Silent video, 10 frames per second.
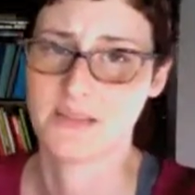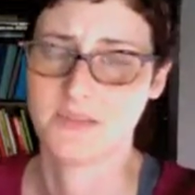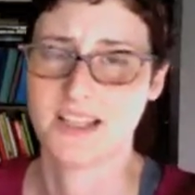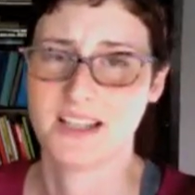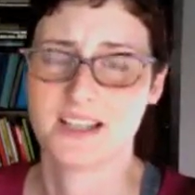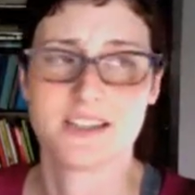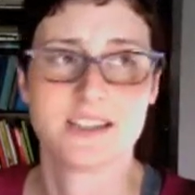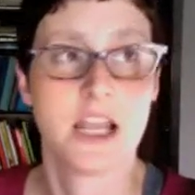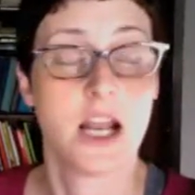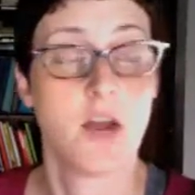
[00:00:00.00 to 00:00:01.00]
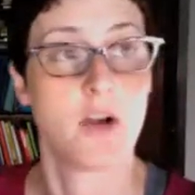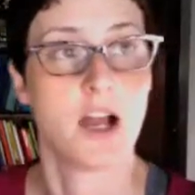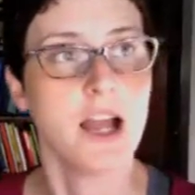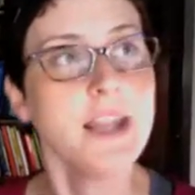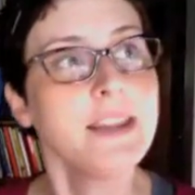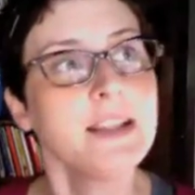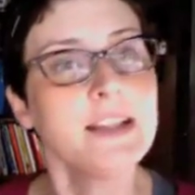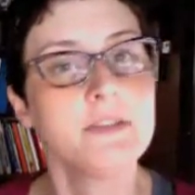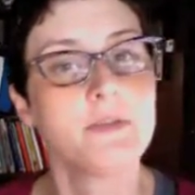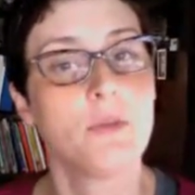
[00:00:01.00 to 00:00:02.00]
because when I think of